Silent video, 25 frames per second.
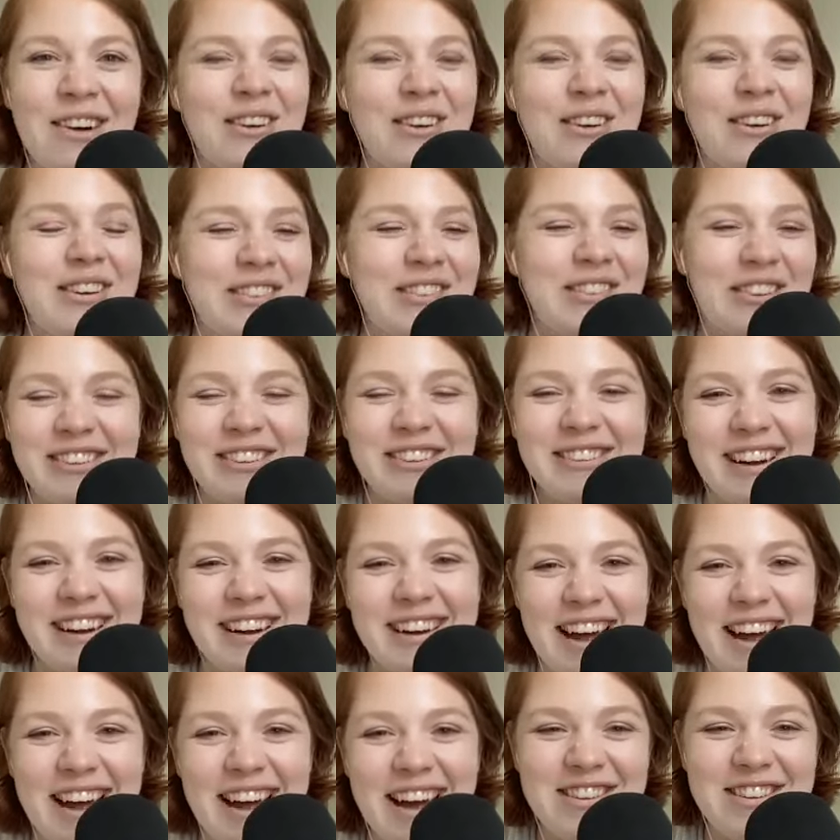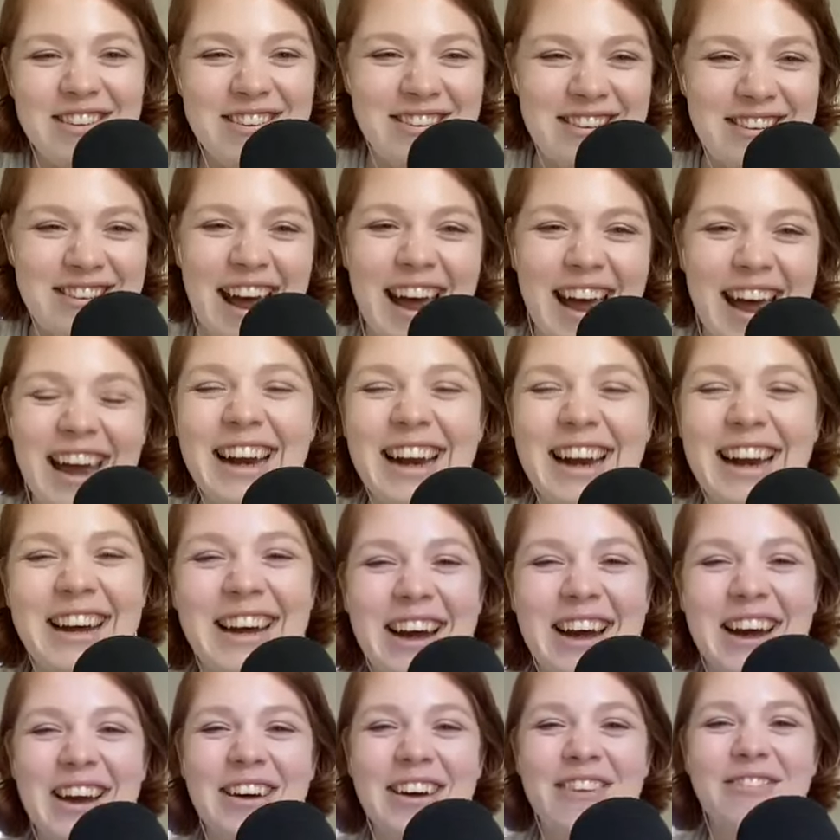We're so excited to have this chat.
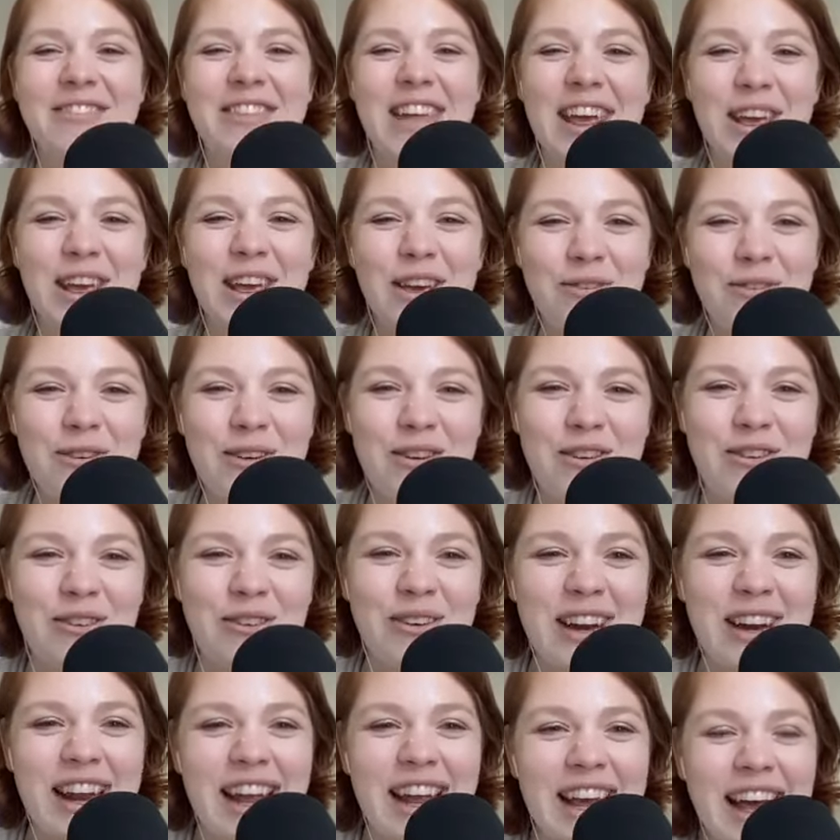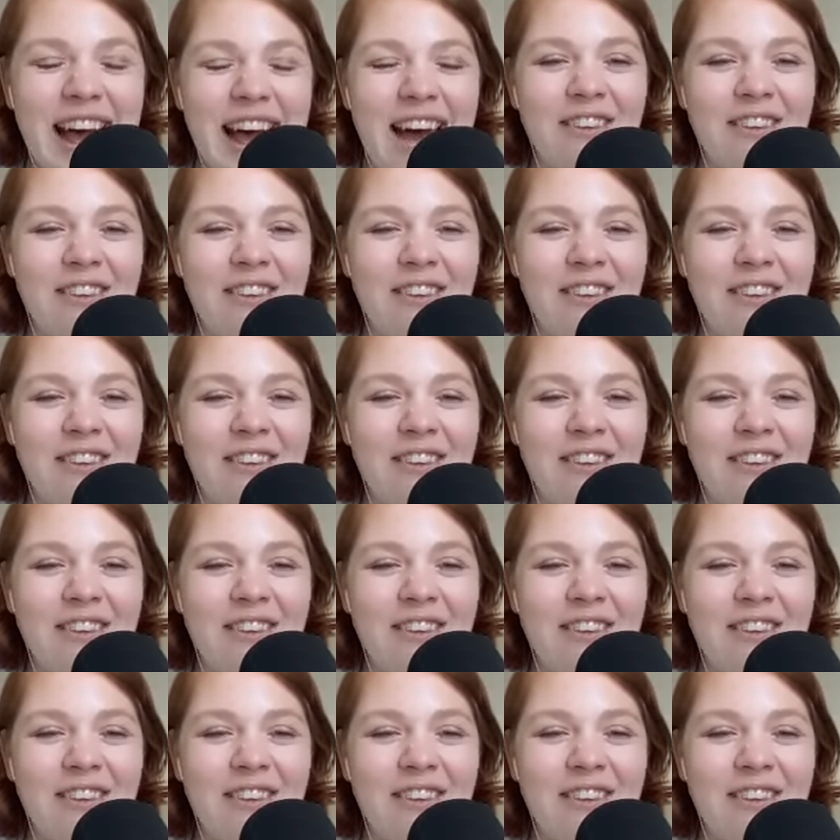Uh, um, thank you for joining.